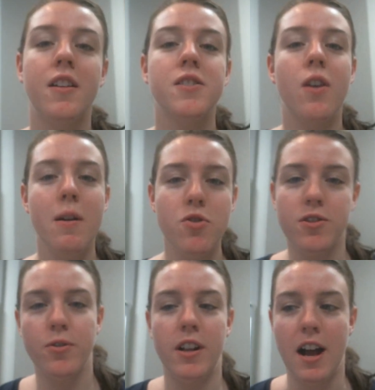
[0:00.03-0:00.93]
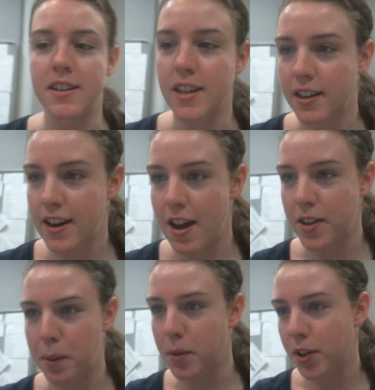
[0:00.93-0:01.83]
So I'm just realizing now
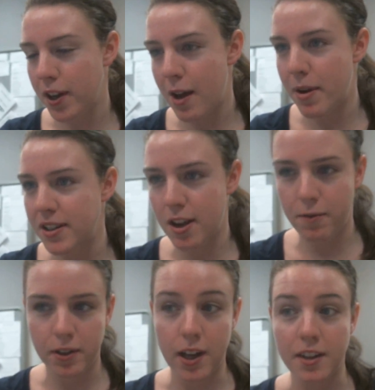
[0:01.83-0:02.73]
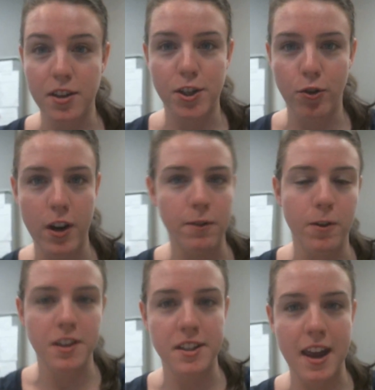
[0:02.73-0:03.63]
that I'm looking at myself in like the screen for
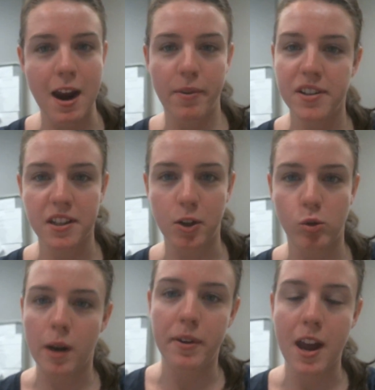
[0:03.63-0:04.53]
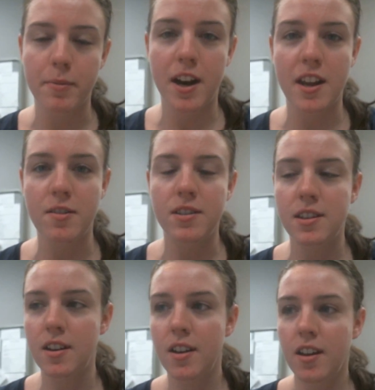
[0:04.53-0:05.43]
this camera, it's a little webcam that I use.
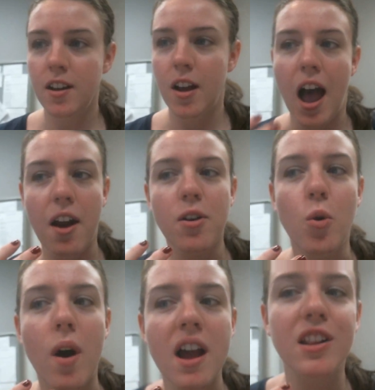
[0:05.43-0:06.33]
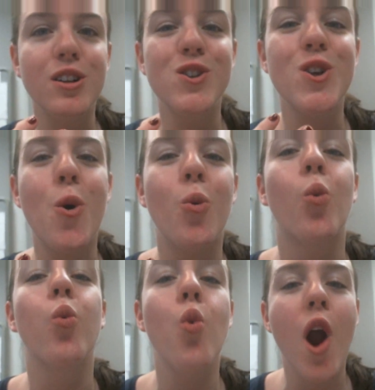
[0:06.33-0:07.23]
I don't know why I look so
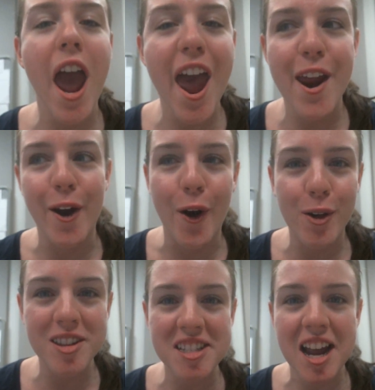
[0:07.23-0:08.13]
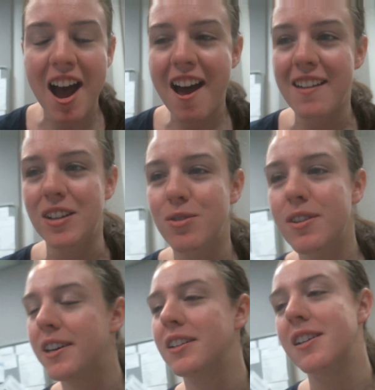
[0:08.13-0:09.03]
red all the time. It's
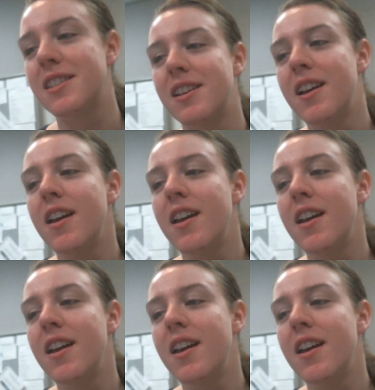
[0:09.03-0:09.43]
ridiculous.